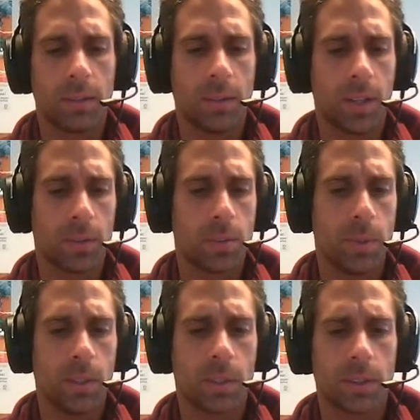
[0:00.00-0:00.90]
Now, to be
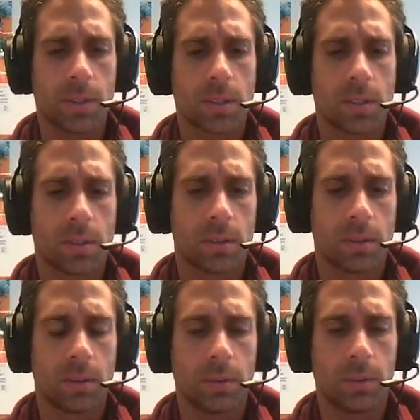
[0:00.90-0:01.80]
honest,
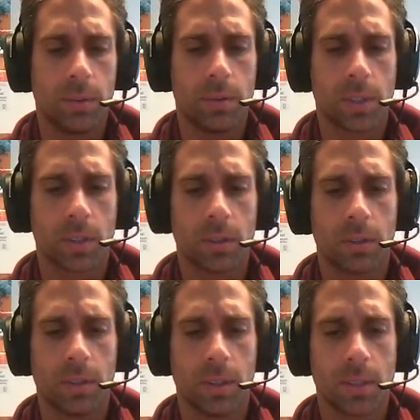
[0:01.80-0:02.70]
using
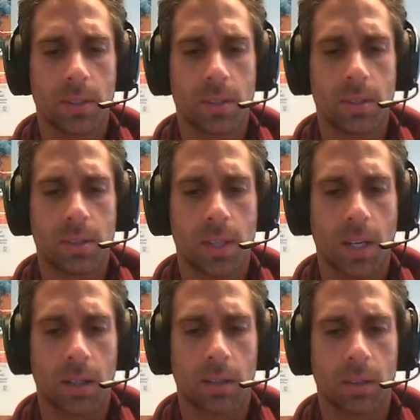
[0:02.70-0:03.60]
this
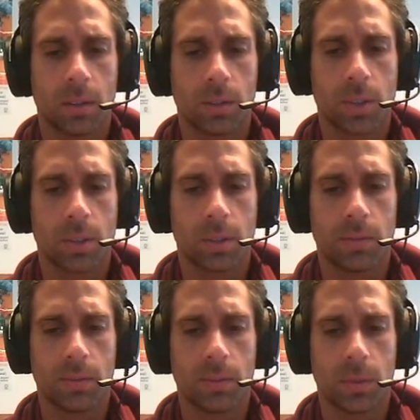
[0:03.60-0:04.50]
technology
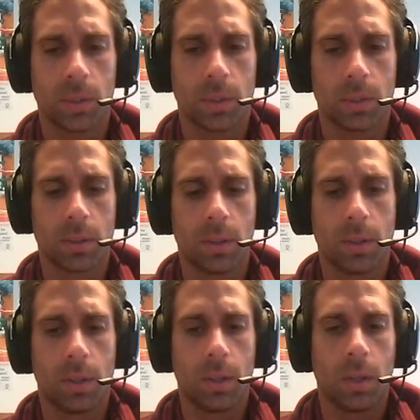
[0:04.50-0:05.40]
for
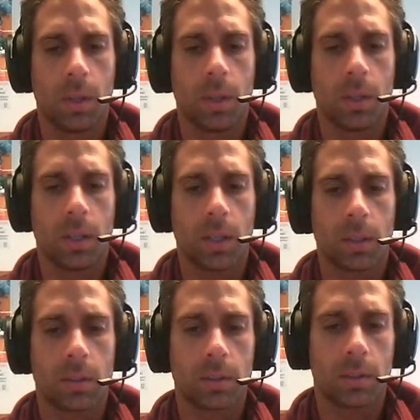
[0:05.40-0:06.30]
getting
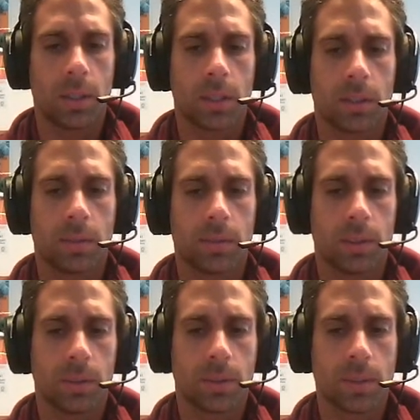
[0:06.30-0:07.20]

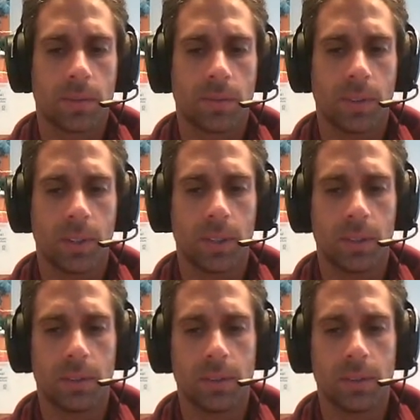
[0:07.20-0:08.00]
ClickFunnels affiliate